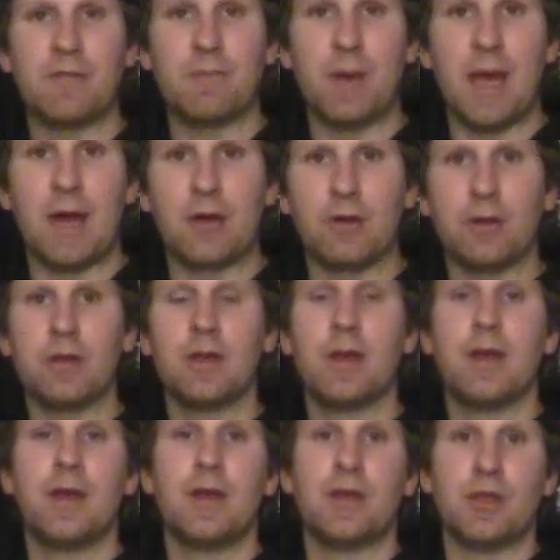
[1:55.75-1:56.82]
of battle,
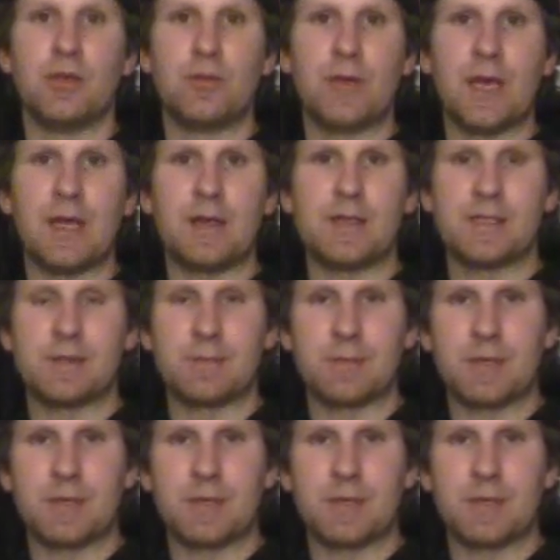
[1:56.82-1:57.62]
you get into some